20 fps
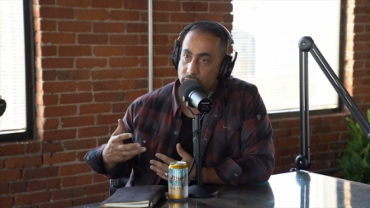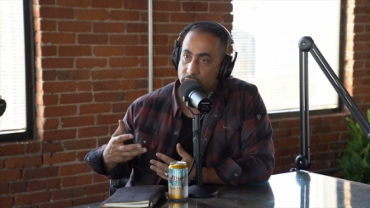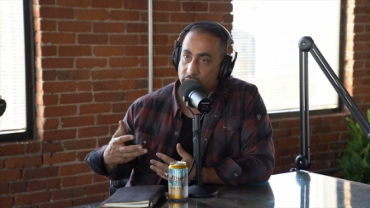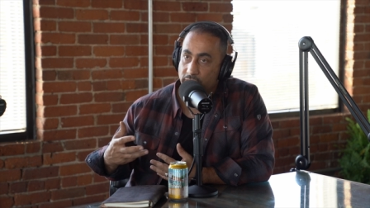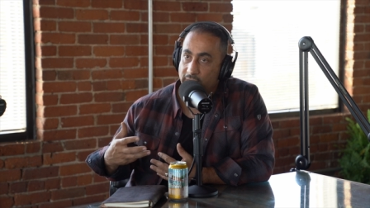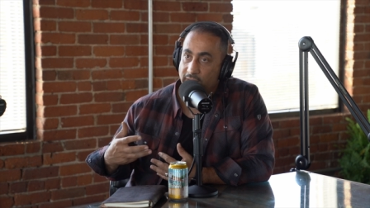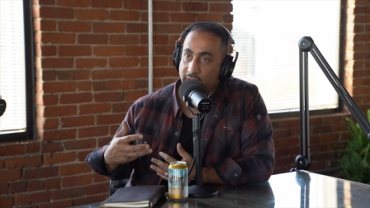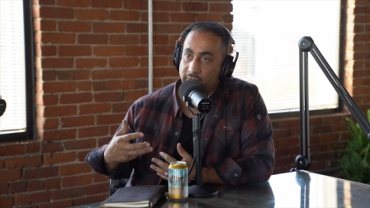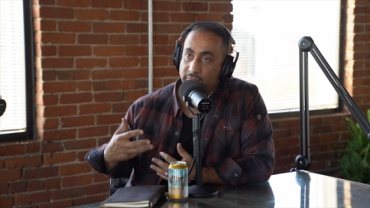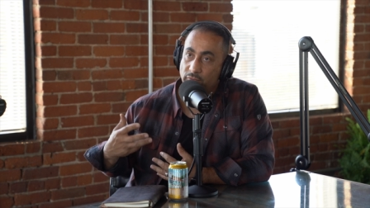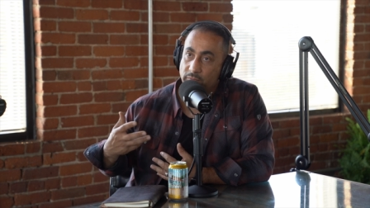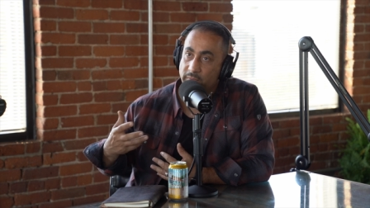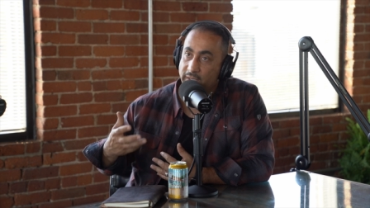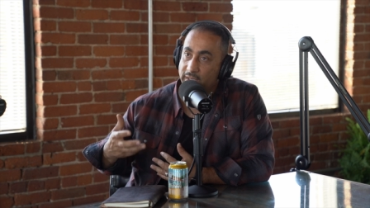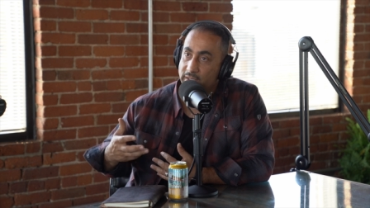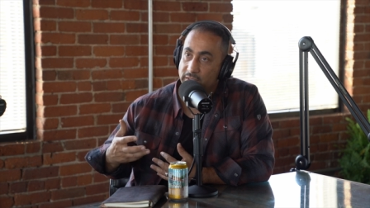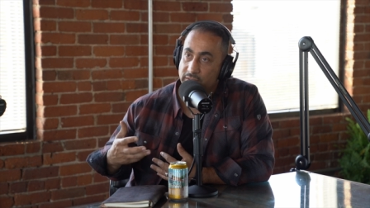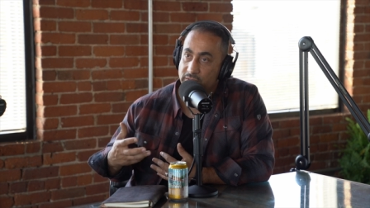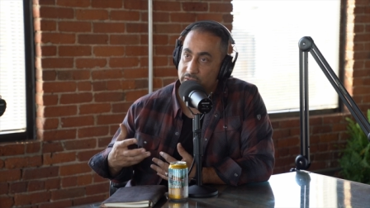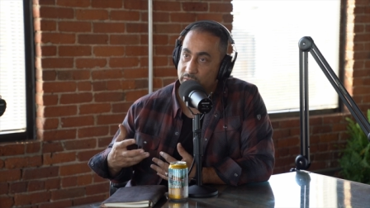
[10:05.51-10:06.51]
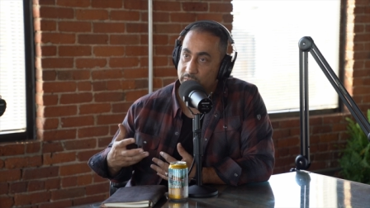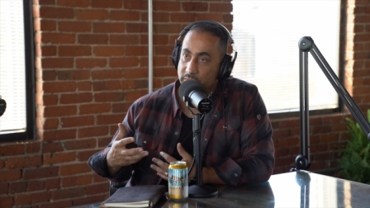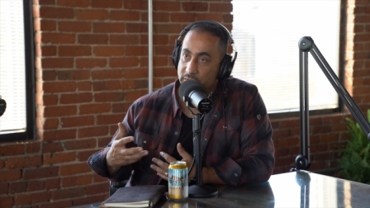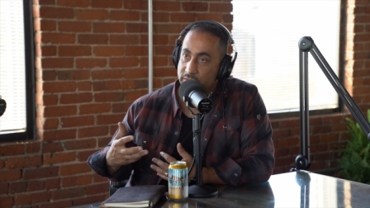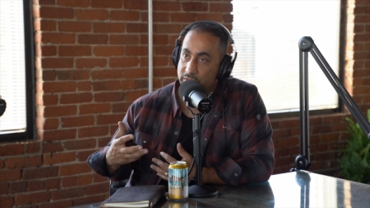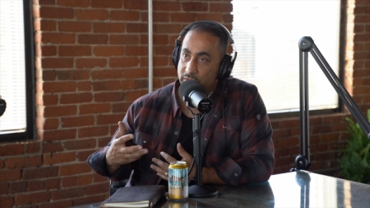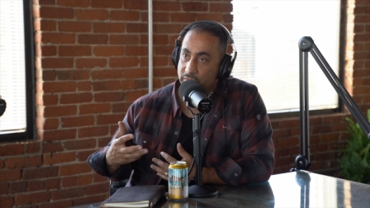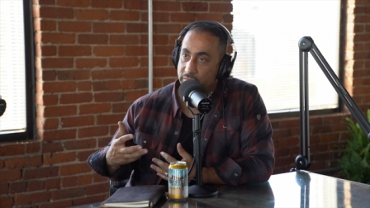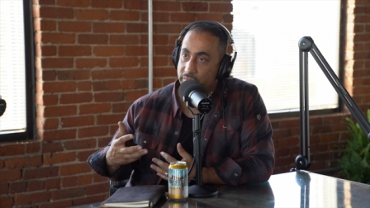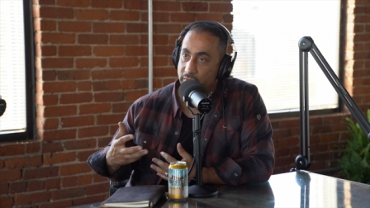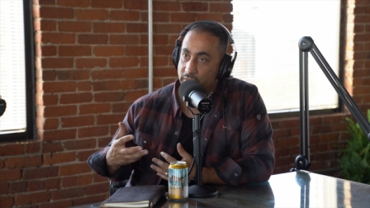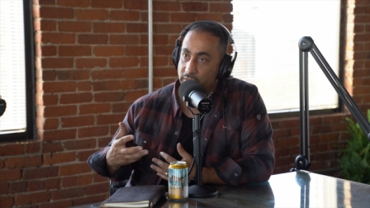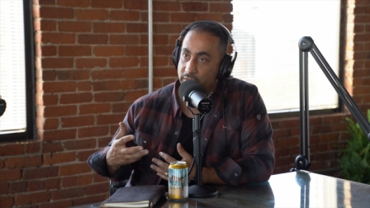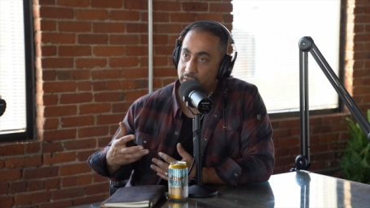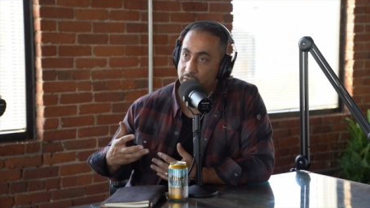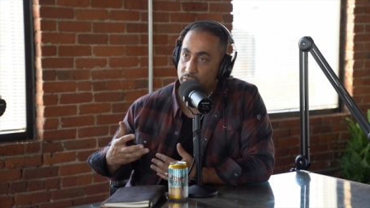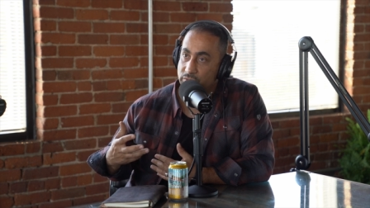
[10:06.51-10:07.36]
survival mechanism is differently.